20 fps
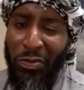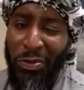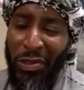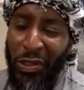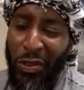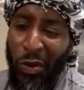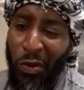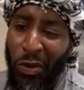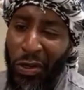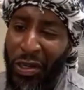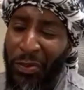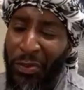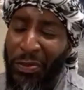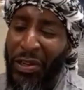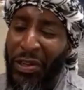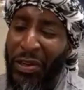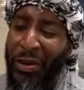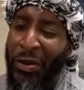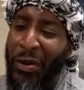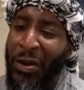to me going up
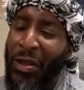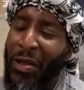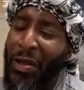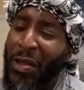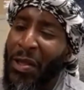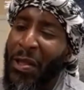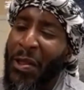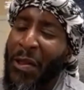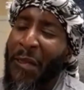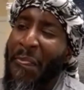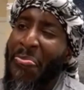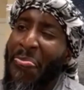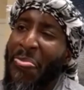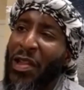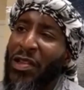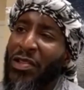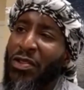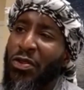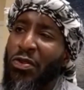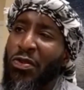there
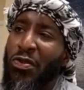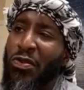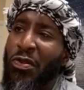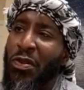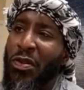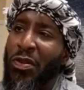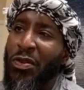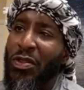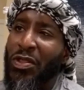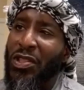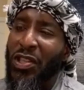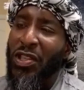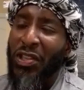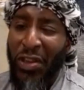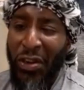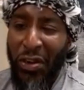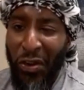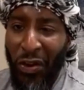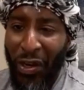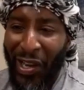to
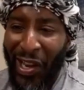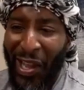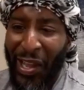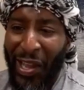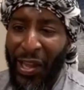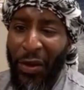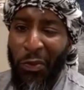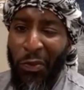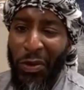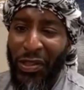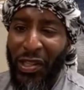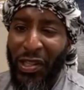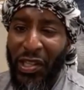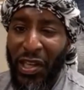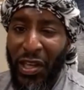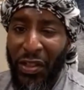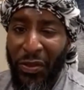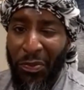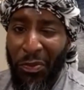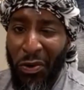secure land with the
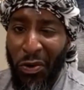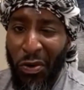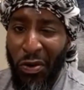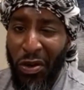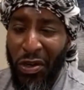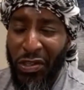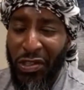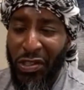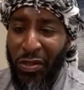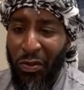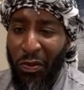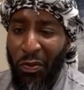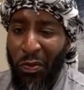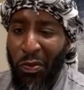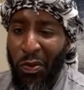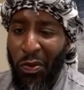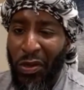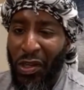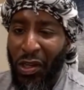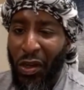other Moors.
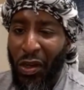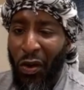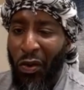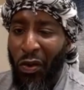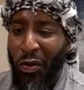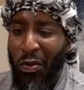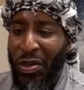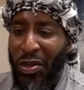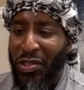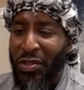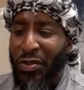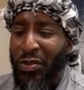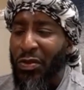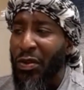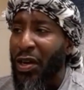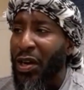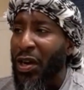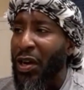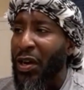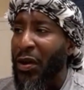The goal was
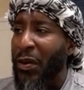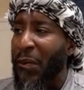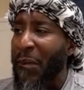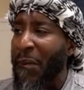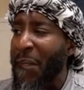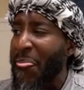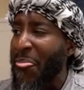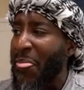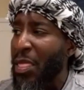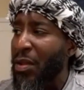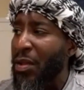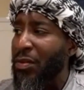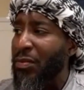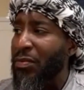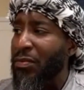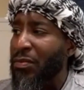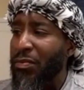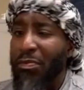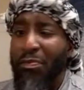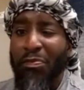to
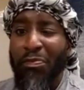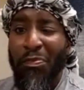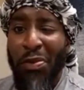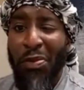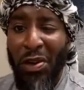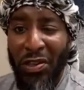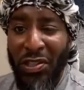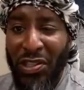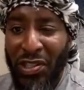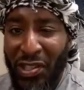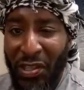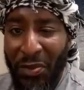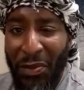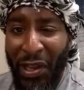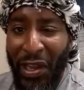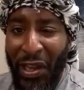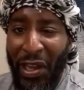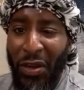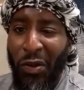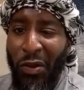purchase some
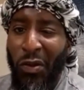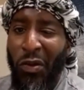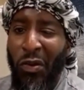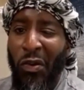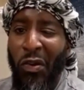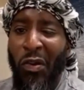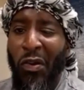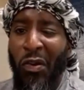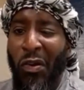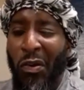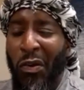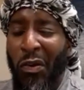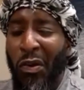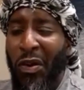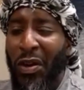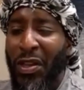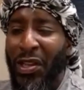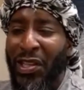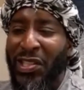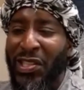land
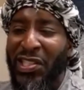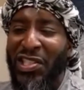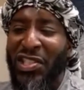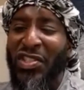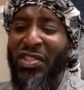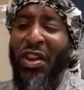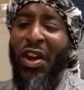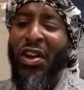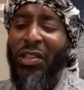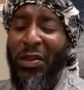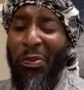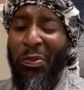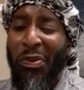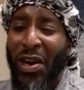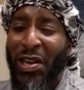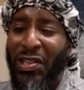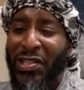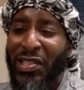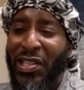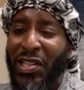or at least start the
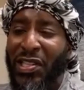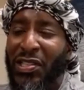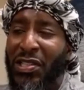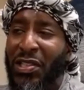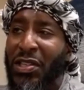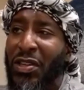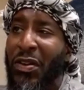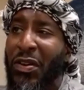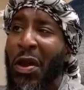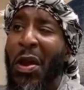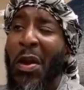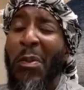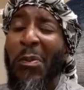process of